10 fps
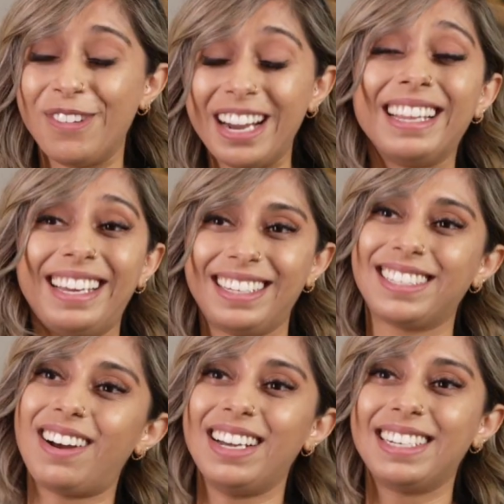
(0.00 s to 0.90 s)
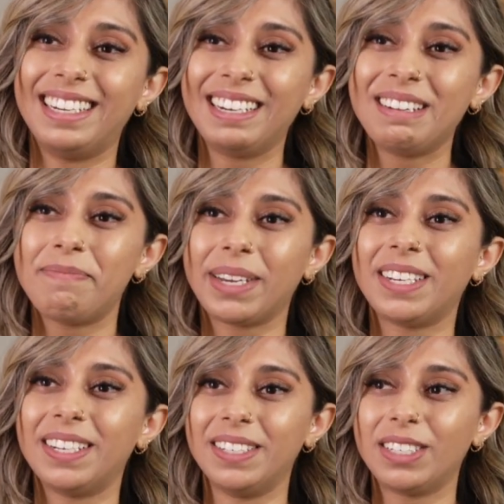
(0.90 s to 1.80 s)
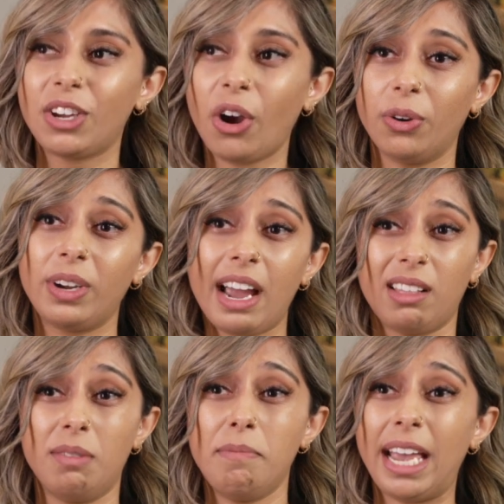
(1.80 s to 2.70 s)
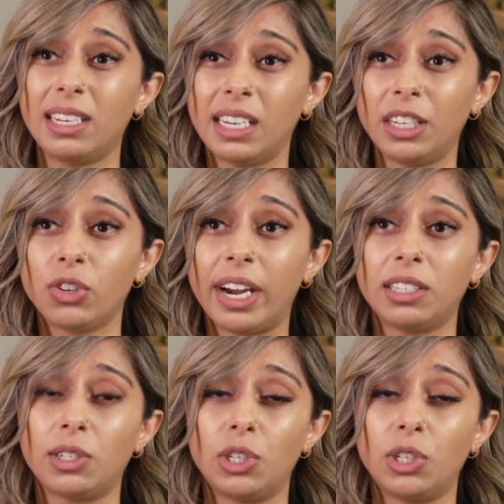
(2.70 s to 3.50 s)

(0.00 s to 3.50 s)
really exciting because coat colour and patterning traits are